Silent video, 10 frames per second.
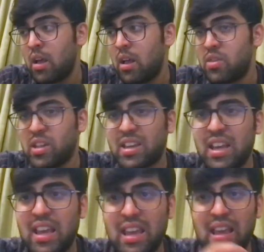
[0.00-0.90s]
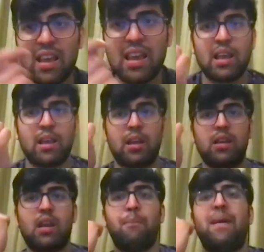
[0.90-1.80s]
The key
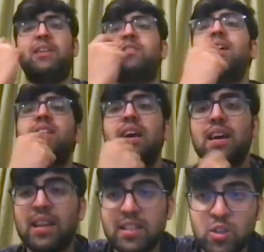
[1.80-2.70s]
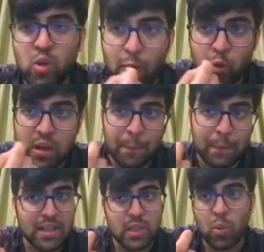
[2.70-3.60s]
metric there is you have to
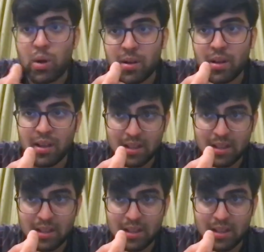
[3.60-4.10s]
complete the work.